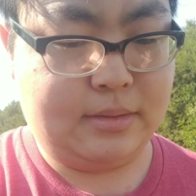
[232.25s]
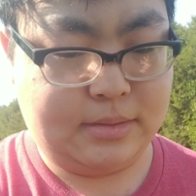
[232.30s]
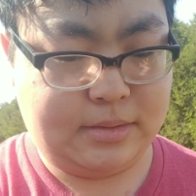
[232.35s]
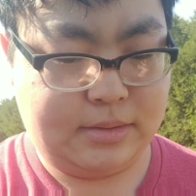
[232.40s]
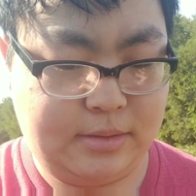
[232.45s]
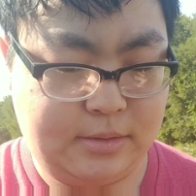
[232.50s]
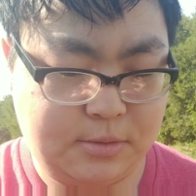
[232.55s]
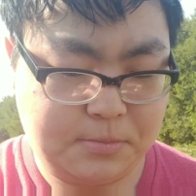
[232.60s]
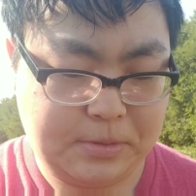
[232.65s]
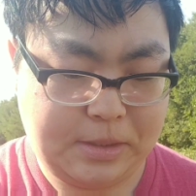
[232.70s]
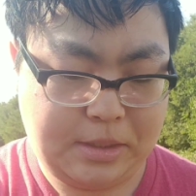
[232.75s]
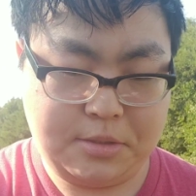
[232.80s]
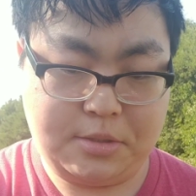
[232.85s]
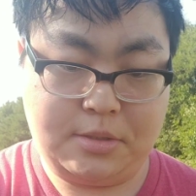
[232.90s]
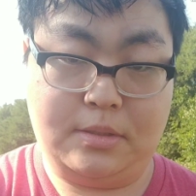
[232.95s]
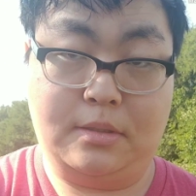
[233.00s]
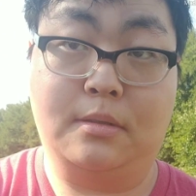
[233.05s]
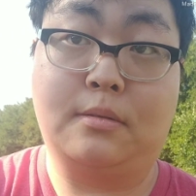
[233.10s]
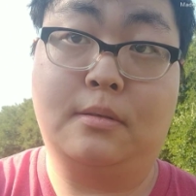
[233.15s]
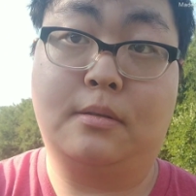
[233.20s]
the
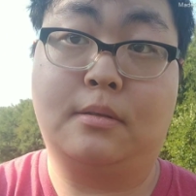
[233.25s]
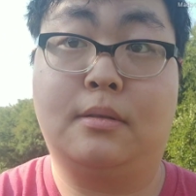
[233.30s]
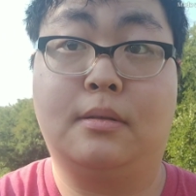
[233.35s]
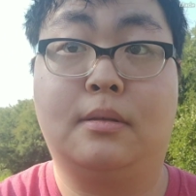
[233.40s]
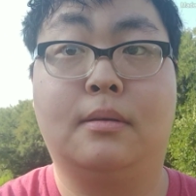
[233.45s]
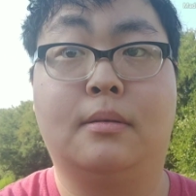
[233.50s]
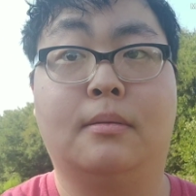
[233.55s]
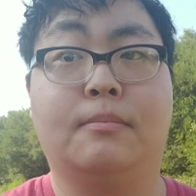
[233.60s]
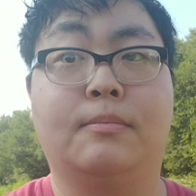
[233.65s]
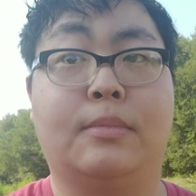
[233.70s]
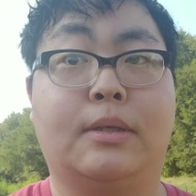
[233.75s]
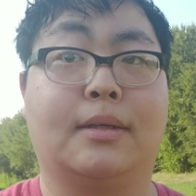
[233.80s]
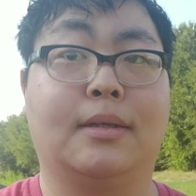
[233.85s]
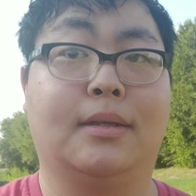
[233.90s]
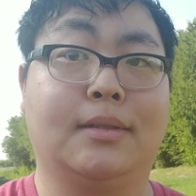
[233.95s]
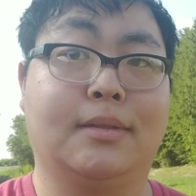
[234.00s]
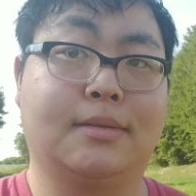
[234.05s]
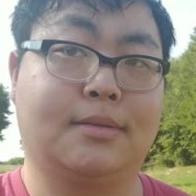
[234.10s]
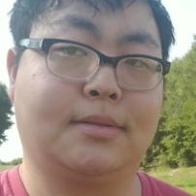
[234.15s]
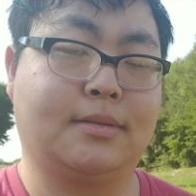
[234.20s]
situation
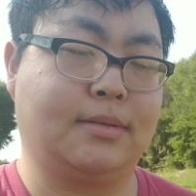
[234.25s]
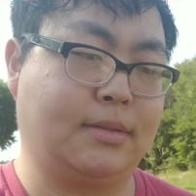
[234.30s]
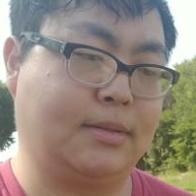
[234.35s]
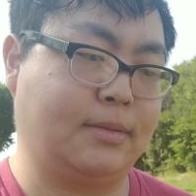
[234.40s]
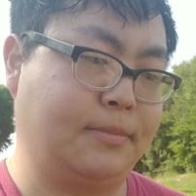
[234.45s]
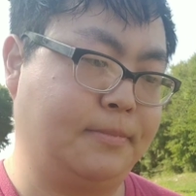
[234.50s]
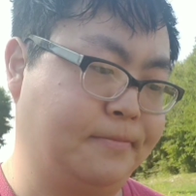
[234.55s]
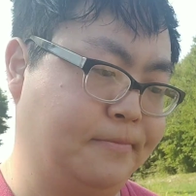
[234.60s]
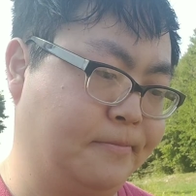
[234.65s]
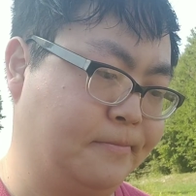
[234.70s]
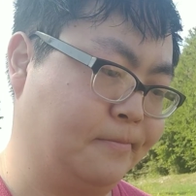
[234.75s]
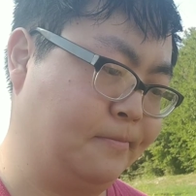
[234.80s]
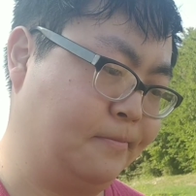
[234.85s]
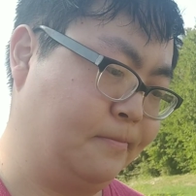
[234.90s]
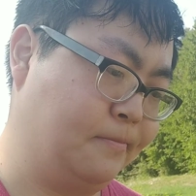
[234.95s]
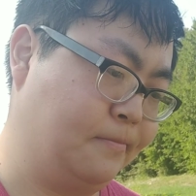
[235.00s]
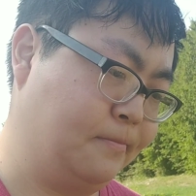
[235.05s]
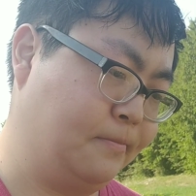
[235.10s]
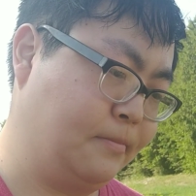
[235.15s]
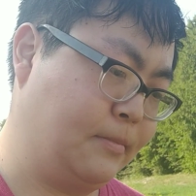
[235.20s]
because
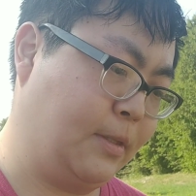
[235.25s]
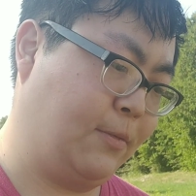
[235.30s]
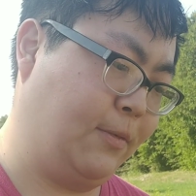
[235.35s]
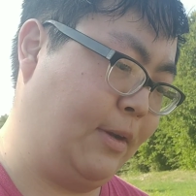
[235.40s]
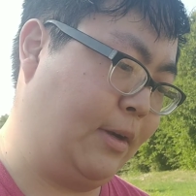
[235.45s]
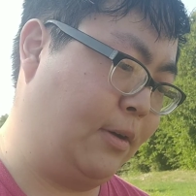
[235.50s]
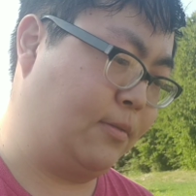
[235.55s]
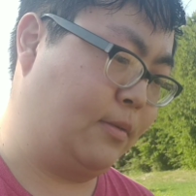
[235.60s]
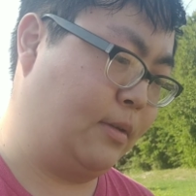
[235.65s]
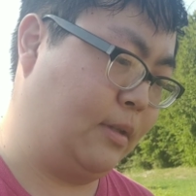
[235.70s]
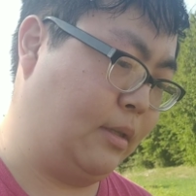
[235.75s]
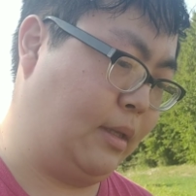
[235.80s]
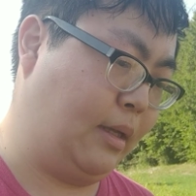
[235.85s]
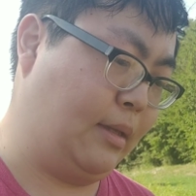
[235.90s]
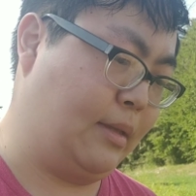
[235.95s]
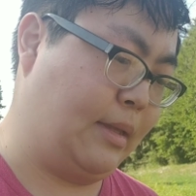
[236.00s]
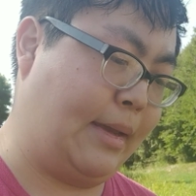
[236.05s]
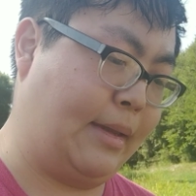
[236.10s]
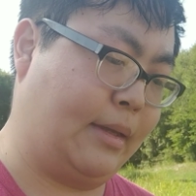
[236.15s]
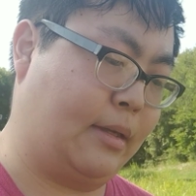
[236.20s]
we don't
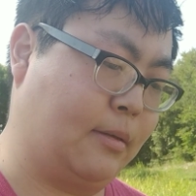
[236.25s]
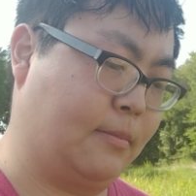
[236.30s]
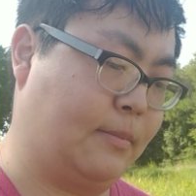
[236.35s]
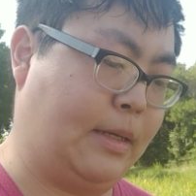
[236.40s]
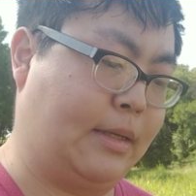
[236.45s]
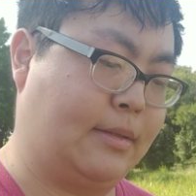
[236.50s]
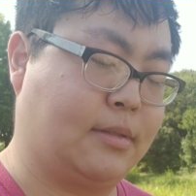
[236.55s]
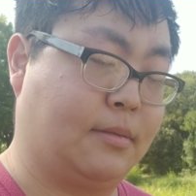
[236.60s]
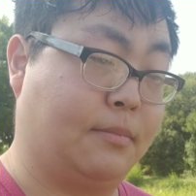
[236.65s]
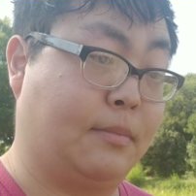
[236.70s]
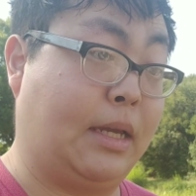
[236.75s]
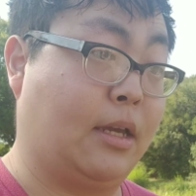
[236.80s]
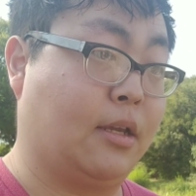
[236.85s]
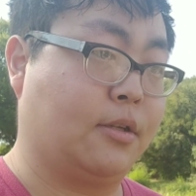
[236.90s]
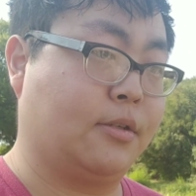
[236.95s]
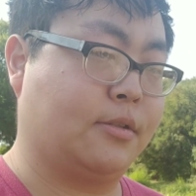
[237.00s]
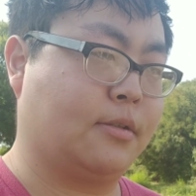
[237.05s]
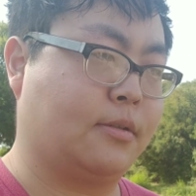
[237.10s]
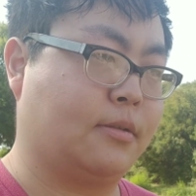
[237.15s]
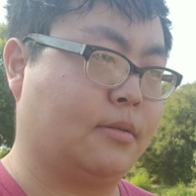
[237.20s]
really like him as a
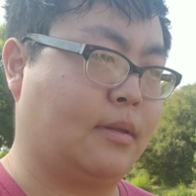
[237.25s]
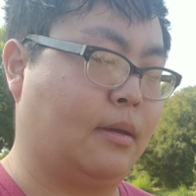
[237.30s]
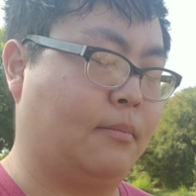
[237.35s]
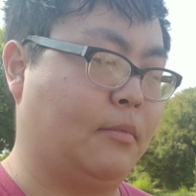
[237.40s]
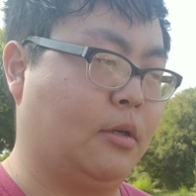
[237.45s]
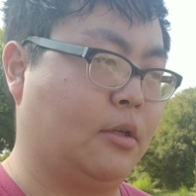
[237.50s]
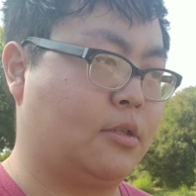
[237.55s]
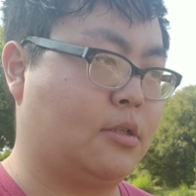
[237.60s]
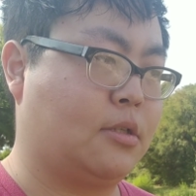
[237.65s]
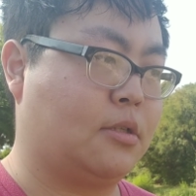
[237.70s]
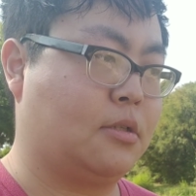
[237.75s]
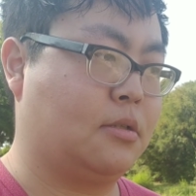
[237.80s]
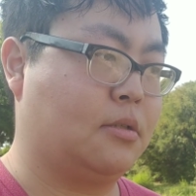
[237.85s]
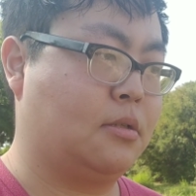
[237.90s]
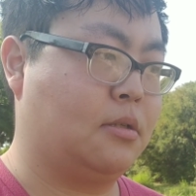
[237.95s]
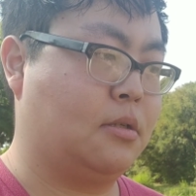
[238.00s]
manager that much.